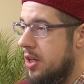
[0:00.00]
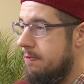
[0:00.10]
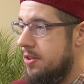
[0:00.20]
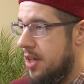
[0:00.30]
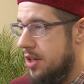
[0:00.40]

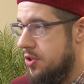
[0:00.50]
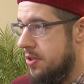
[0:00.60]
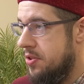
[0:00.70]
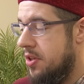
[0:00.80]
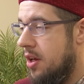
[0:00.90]

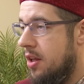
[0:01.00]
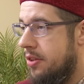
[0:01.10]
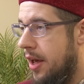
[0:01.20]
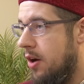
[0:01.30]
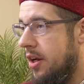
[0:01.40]
invitations
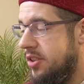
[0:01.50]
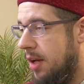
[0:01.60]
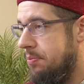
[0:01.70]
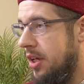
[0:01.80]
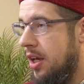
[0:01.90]
they are
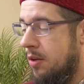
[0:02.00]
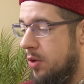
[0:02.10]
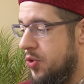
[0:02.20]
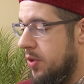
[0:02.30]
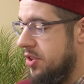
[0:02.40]
accepting and
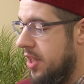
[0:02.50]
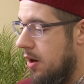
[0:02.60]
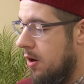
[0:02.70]
which ones they